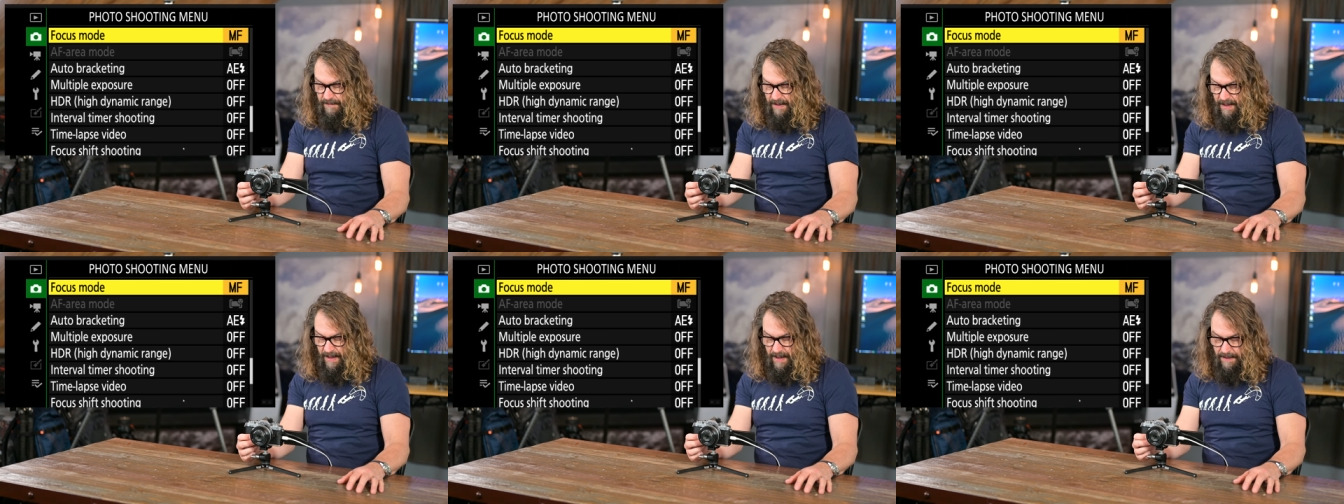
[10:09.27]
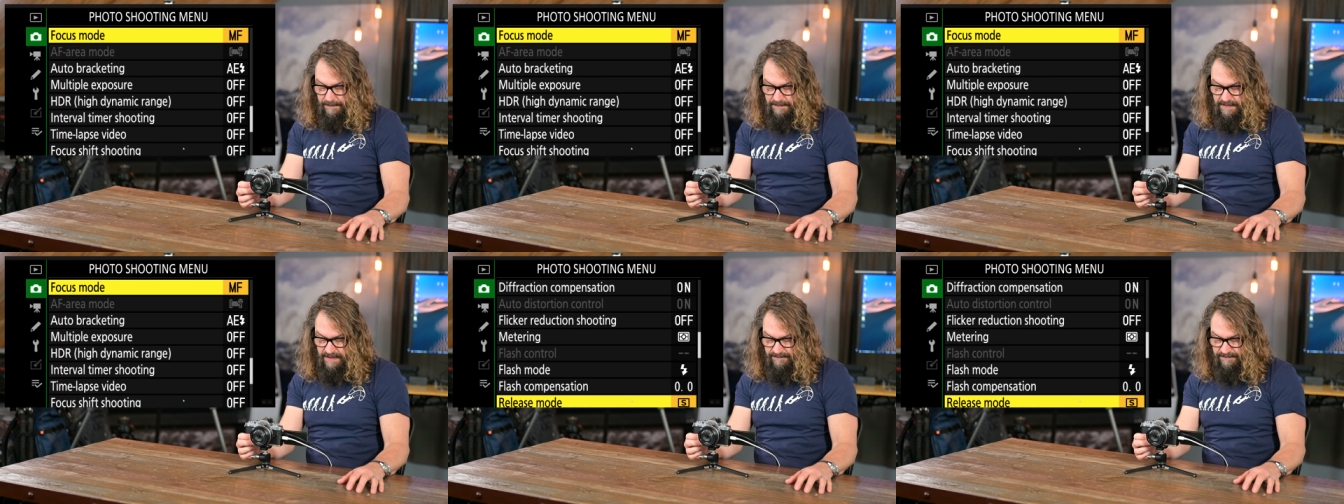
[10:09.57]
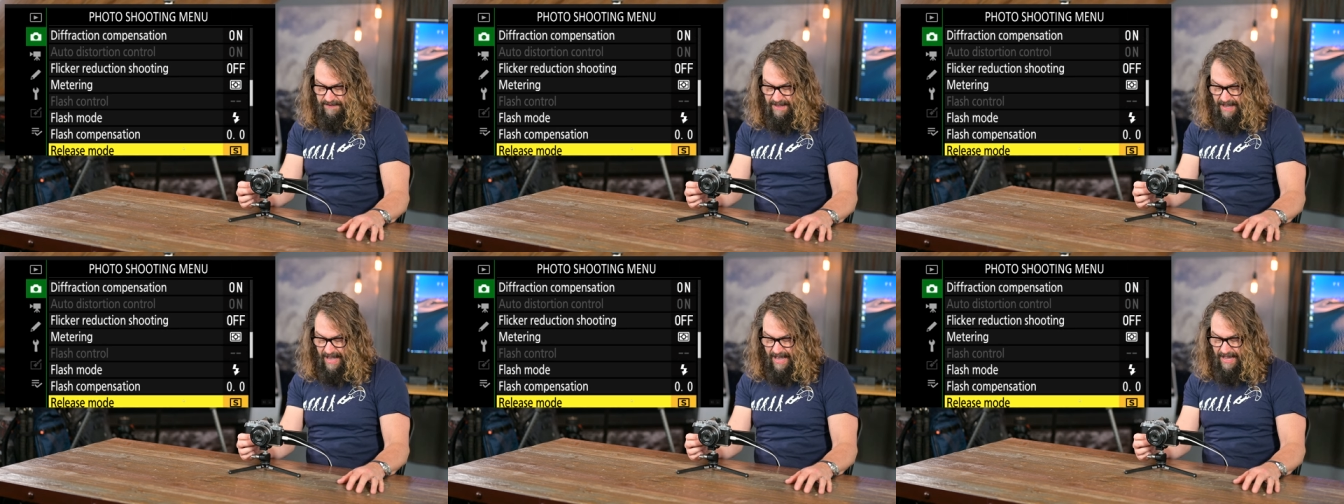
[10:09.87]
Um,
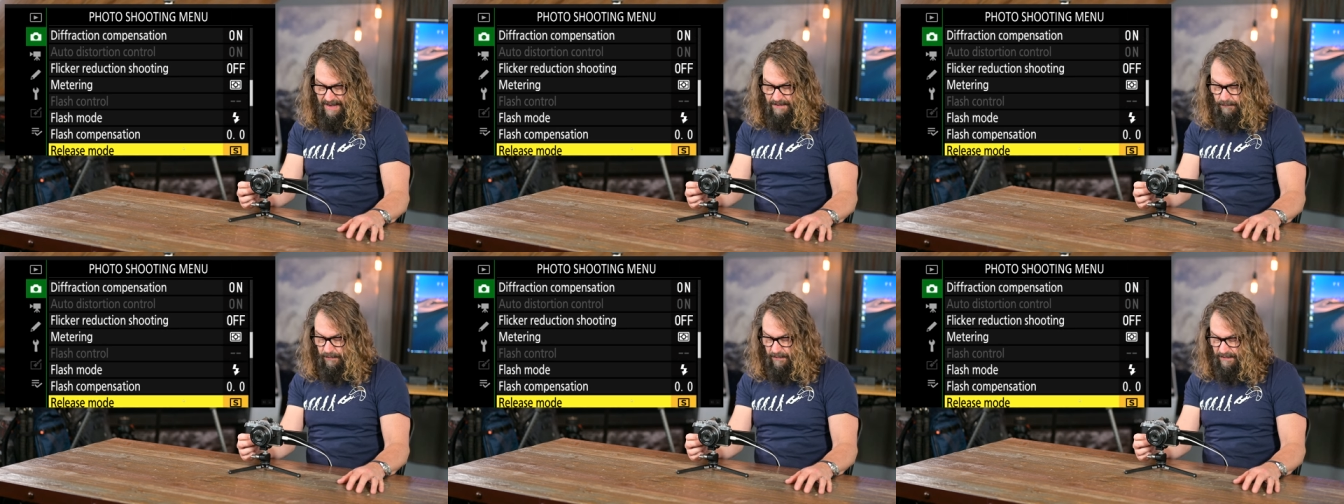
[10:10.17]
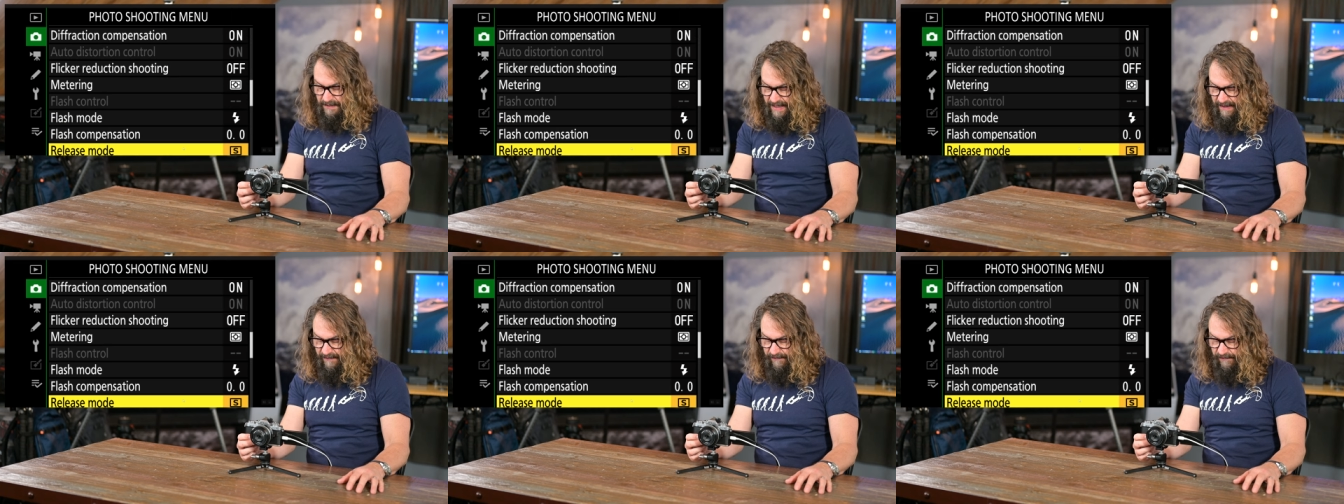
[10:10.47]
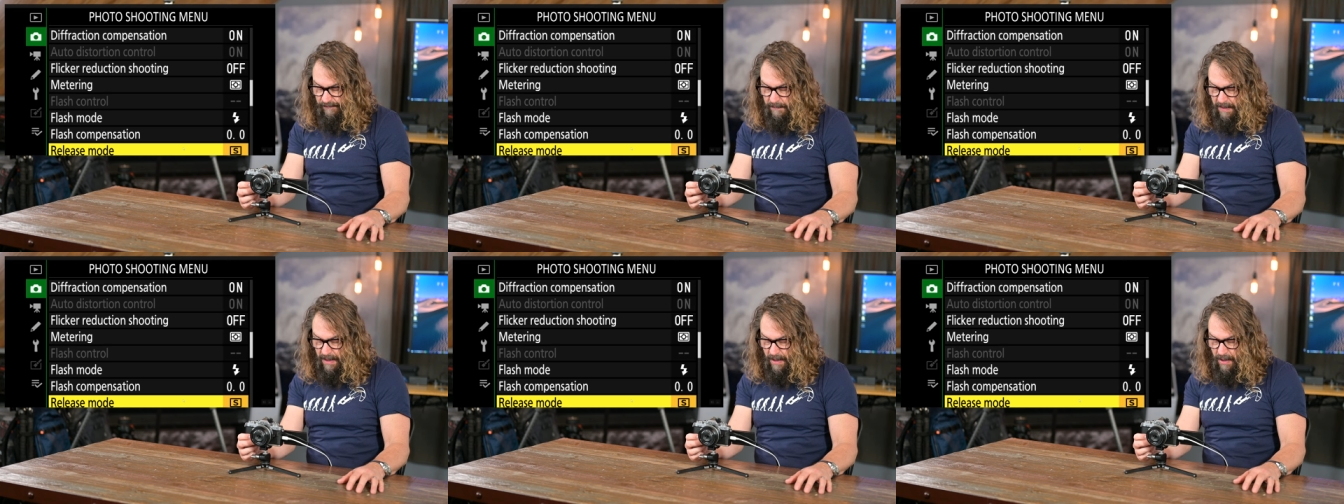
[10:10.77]
you've got
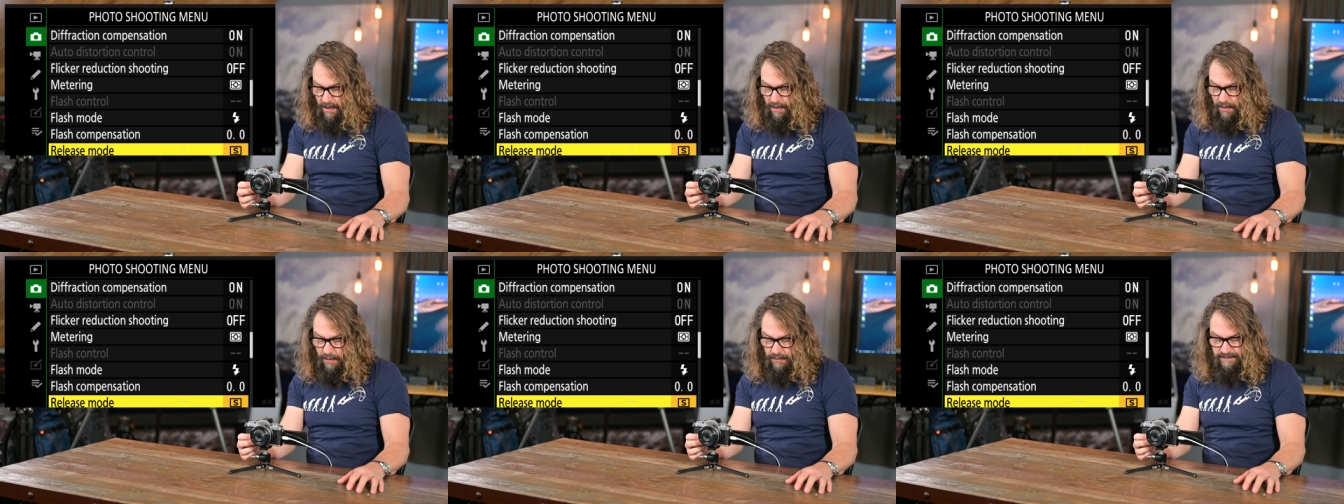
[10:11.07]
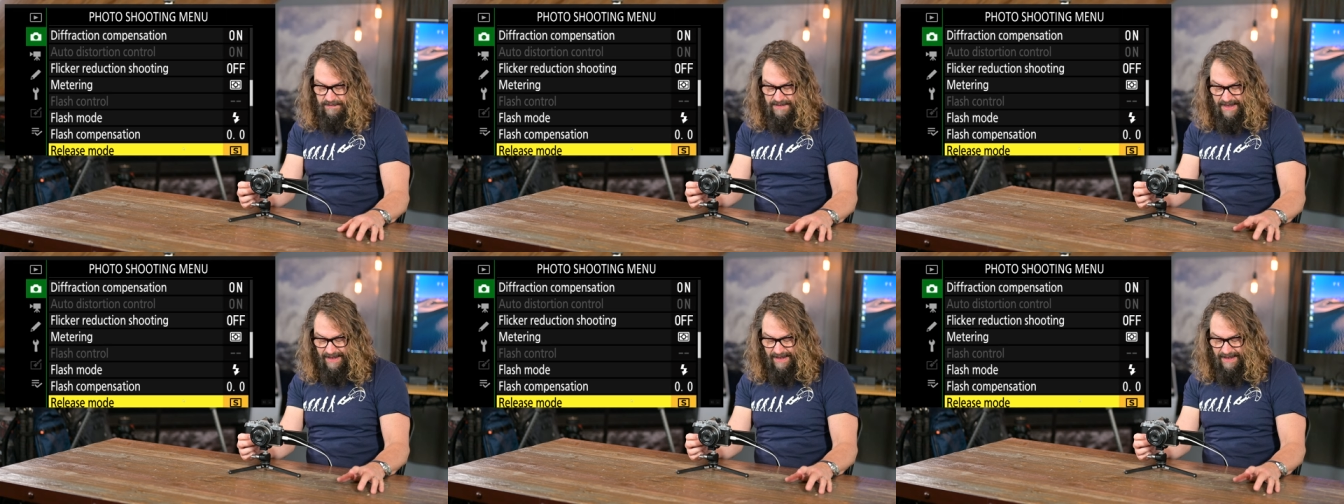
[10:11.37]
release mode.